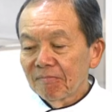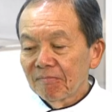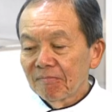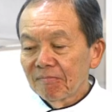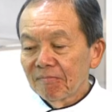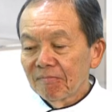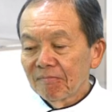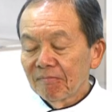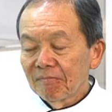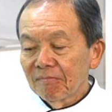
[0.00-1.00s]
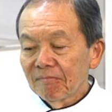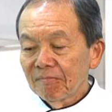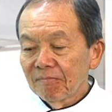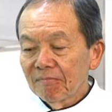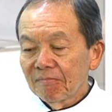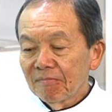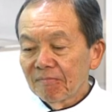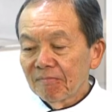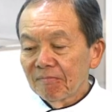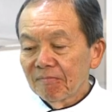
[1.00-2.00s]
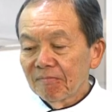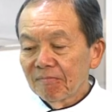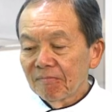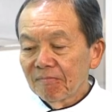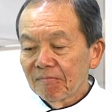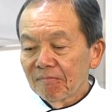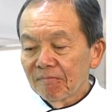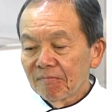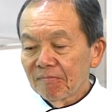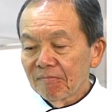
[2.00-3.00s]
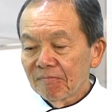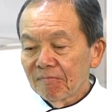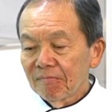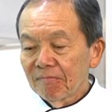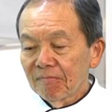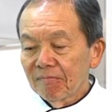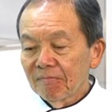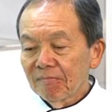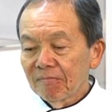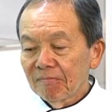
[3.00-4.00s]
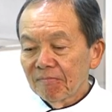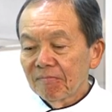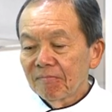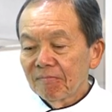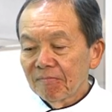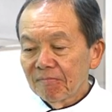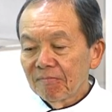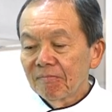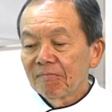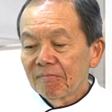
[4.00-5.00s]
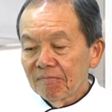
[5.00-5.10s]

The person shown says nothing.